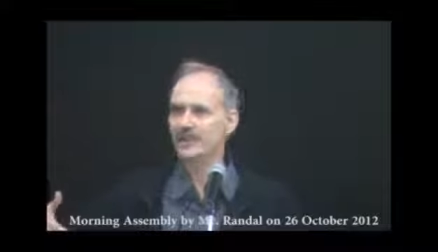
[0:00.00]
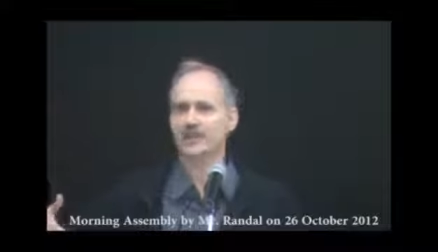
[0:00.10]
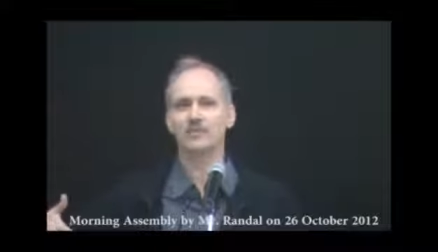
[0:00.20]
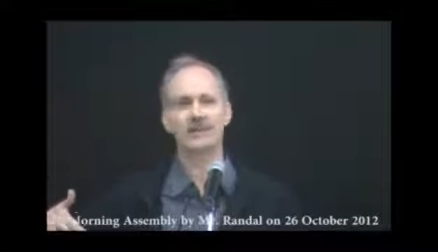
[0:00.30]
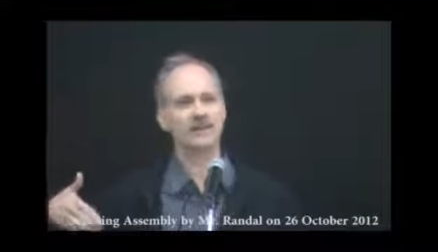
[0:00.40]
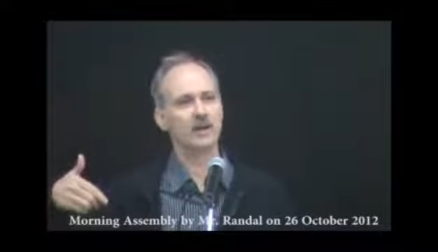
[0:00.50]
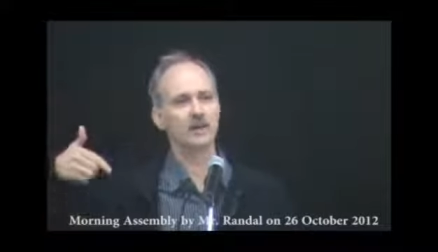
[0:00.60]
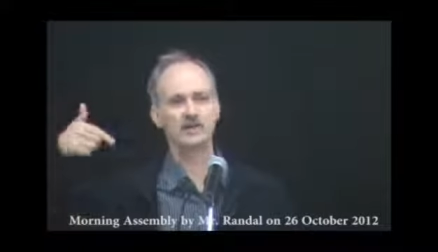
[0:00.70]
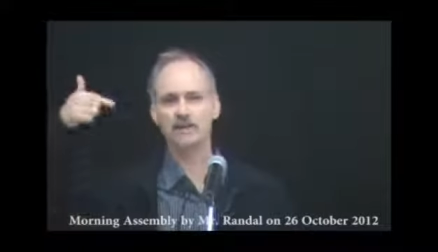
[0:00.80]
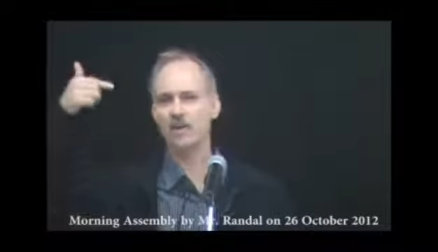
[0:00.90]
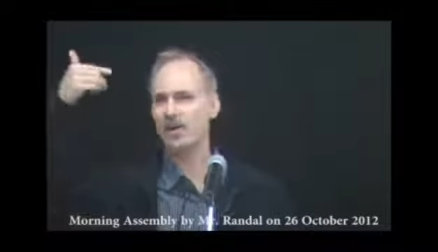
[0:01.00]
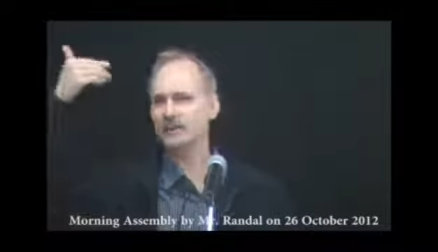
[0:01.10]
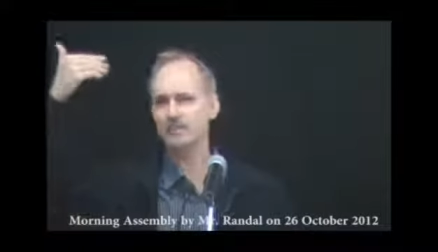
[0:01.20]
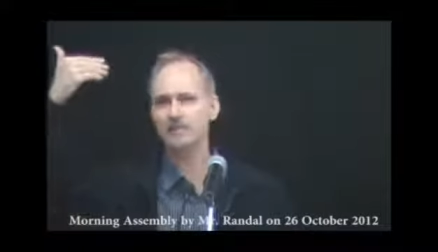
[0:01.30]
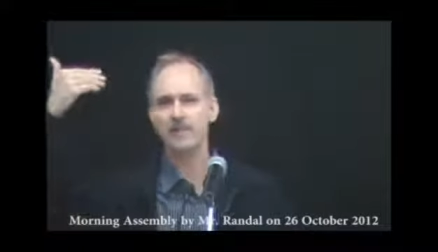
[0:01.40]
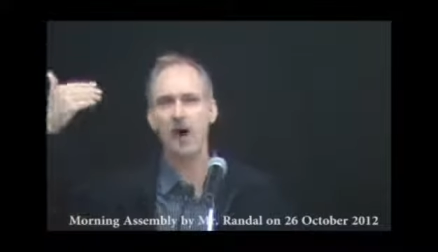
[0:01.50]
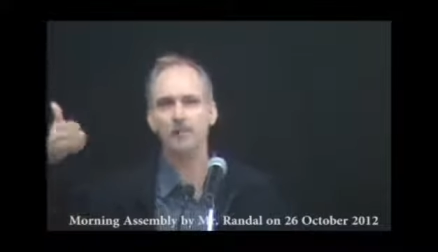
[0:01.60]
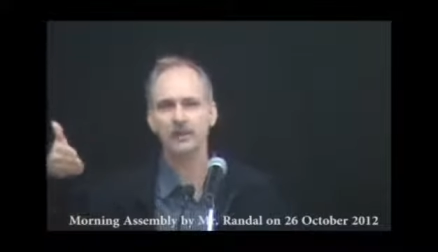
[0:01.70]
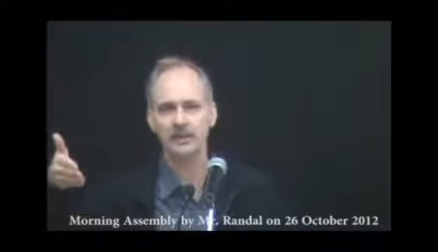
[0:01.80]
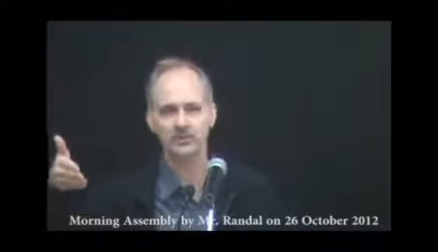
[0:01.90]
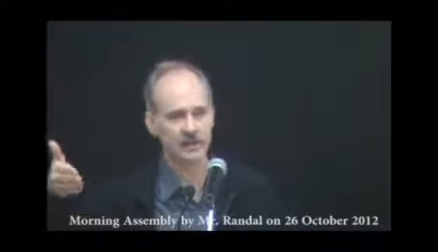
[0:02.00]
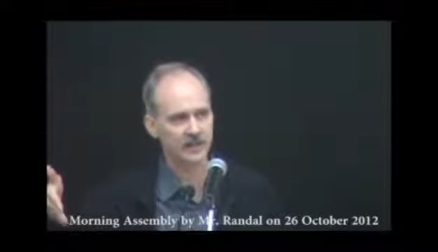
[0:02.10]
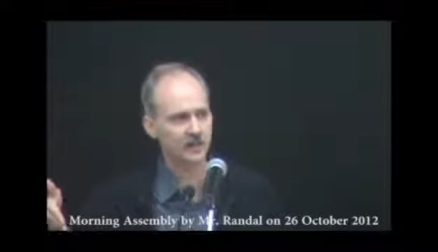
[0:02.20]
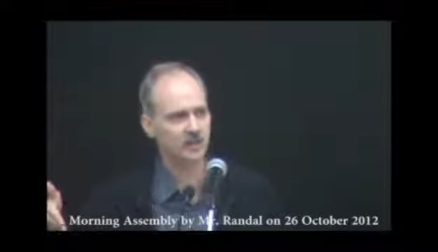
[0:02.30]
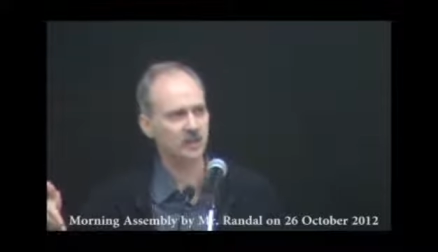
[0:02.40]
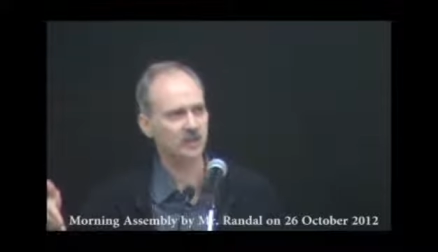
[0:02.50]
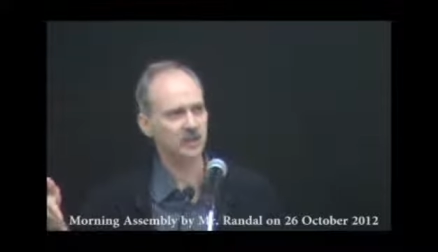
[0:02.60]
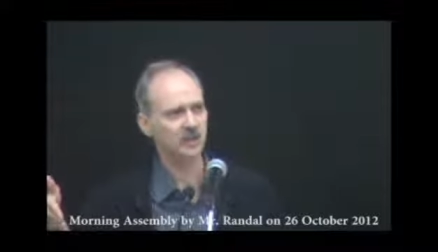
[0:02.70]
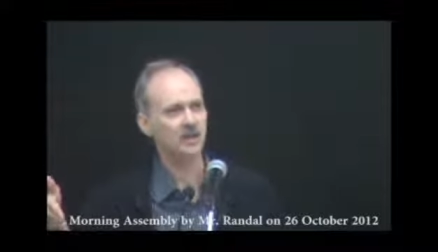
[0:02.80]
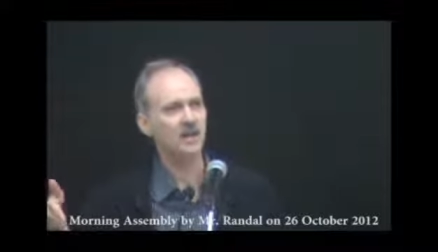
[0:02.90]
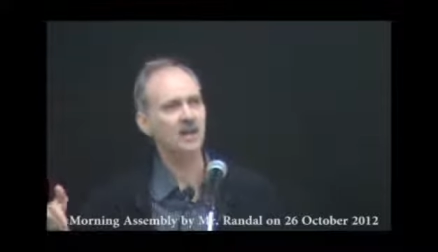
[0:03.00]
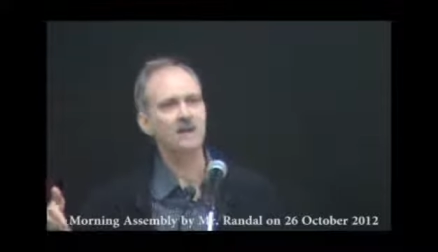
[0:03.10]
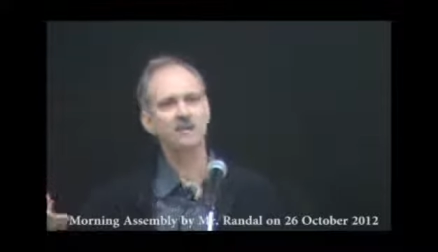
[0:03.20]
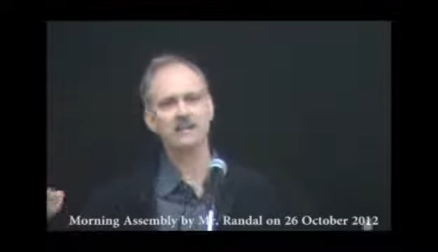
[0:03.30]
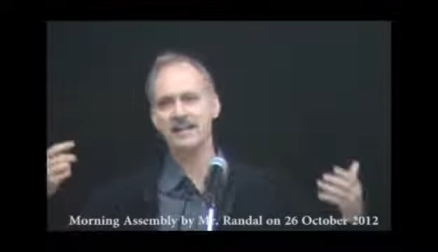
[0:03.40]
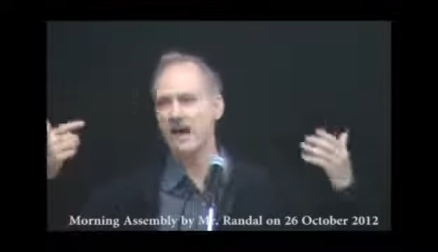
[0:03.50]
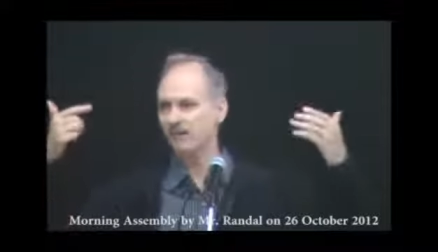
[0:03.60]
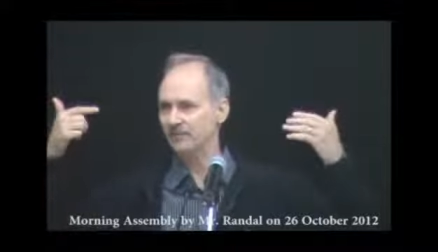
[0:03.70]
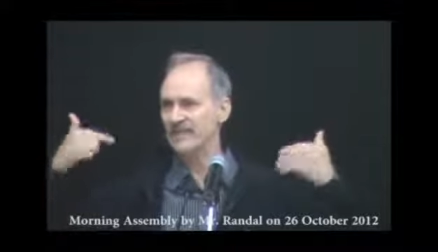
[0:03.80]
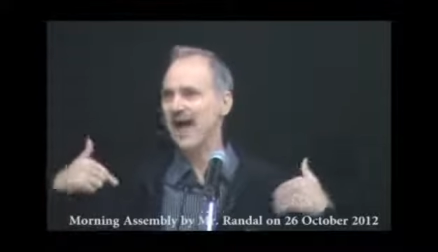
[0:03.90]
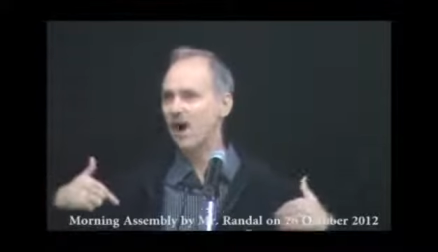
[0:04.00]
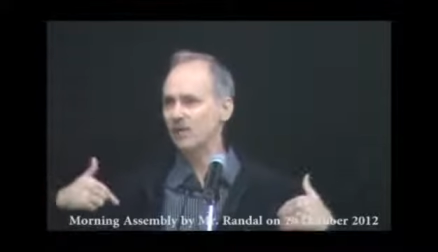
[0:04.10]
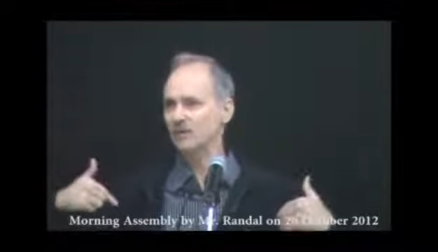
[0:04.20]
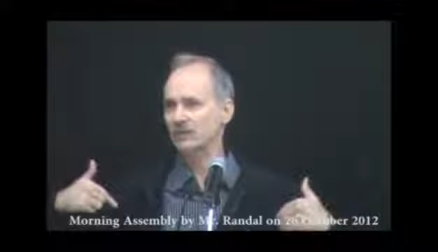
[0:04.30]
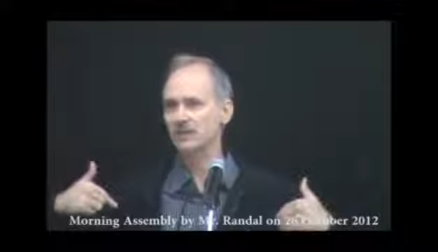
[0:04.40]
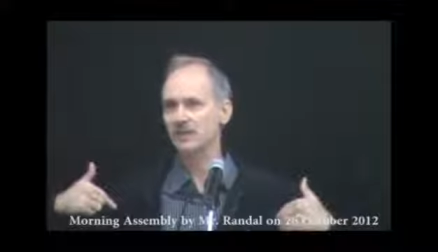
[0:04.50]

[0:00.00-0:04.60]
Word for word: situation where there was going to be public ridicule, self-doubt,